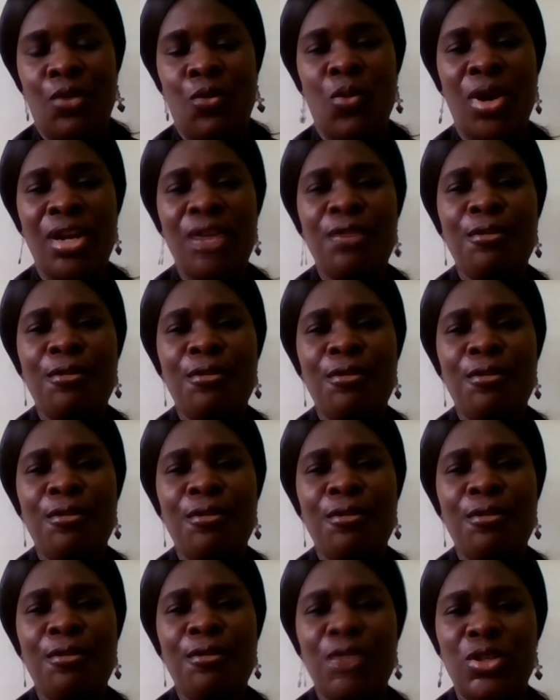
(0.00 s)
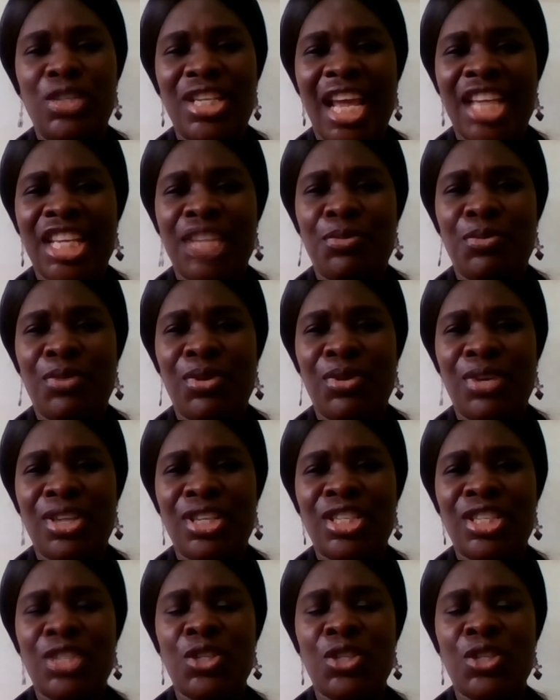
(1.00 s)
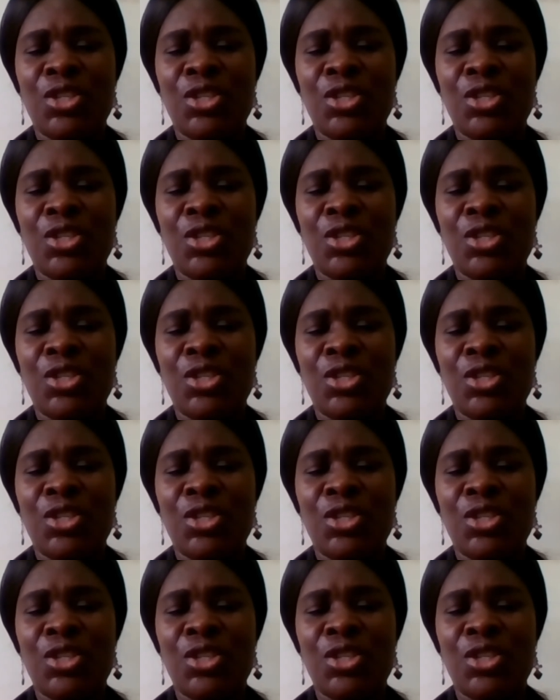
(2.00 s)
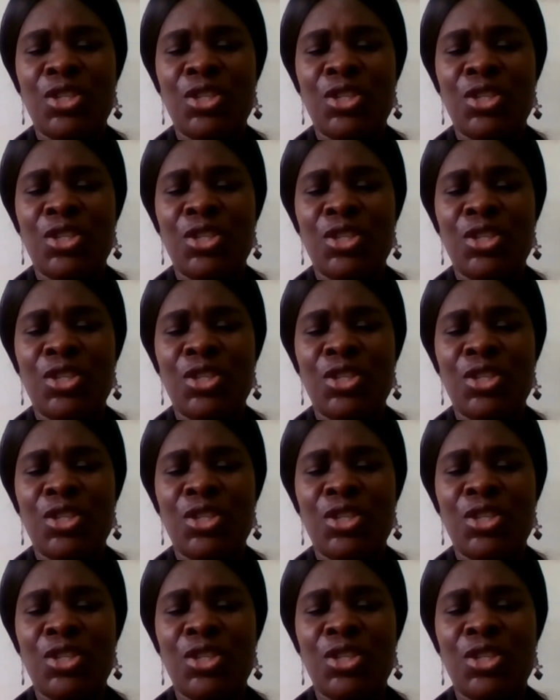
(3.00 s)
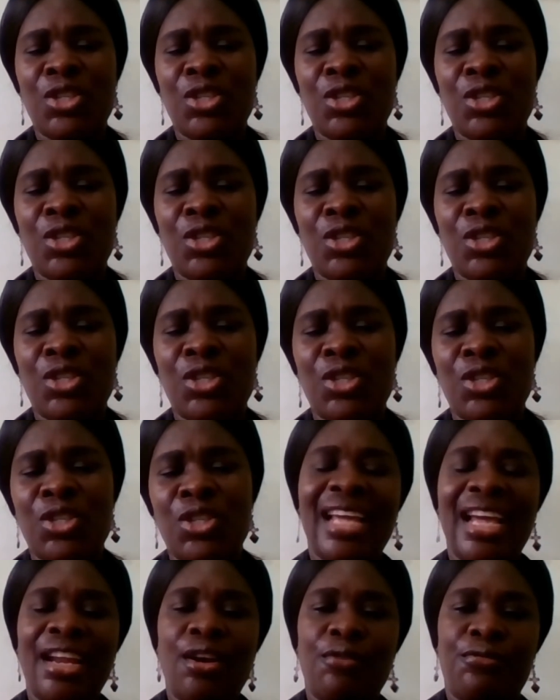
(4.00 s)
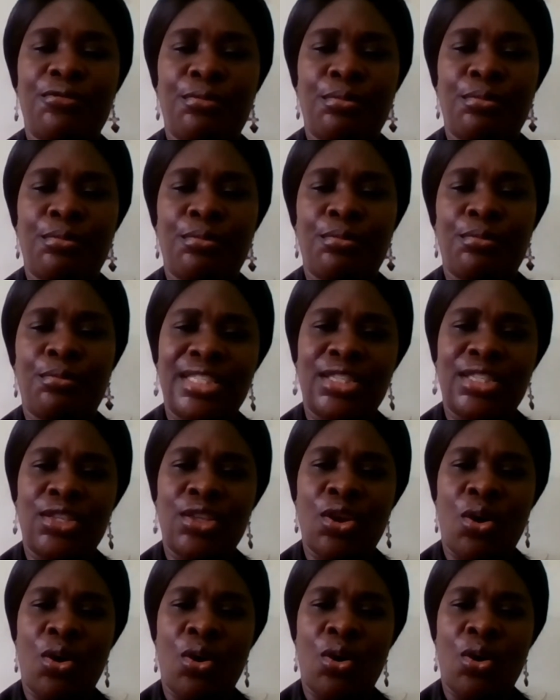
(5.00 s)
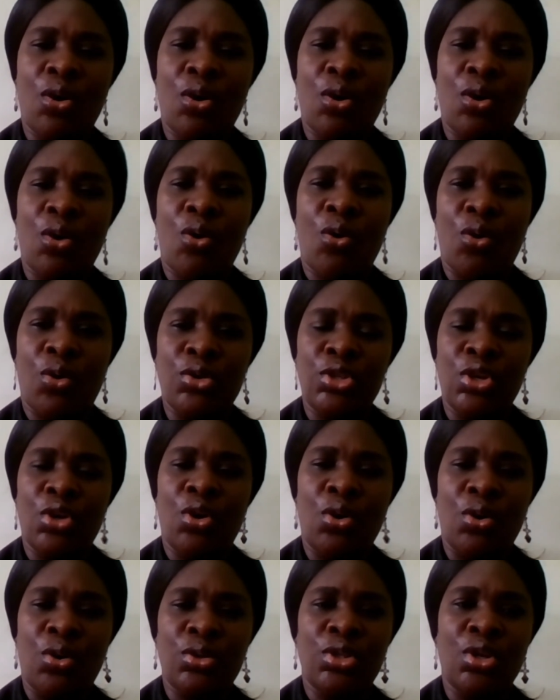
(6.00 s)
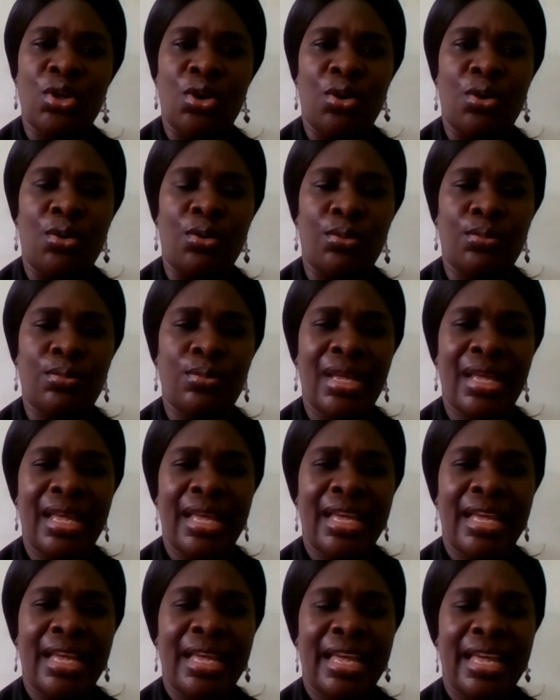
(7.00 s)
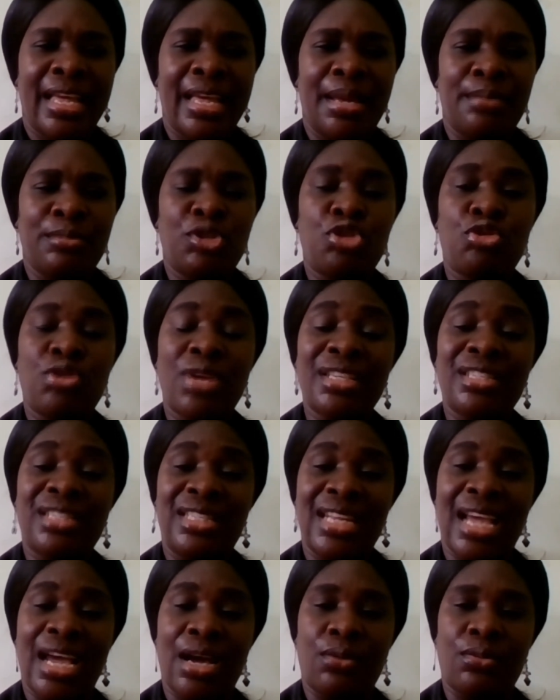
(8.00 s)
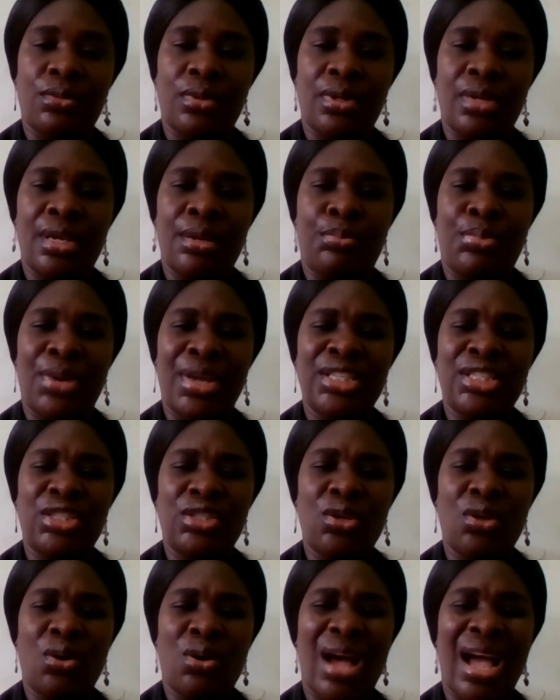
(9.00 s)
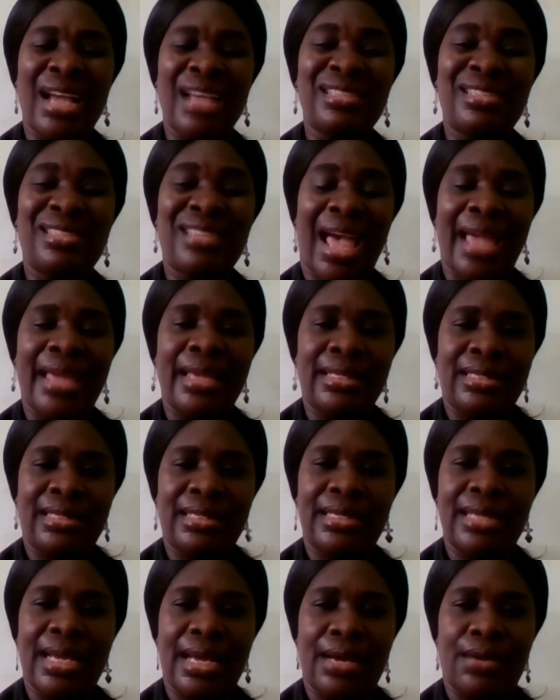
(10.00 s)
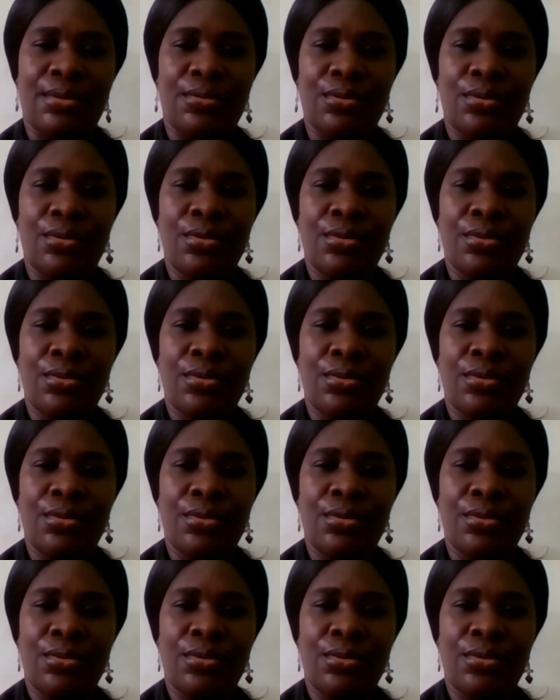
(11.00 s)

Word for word: When you when you share experiences with others and you realize that you are not alone, it, it kind of brings your your your um, stress down. It mm. brings your anxiety down,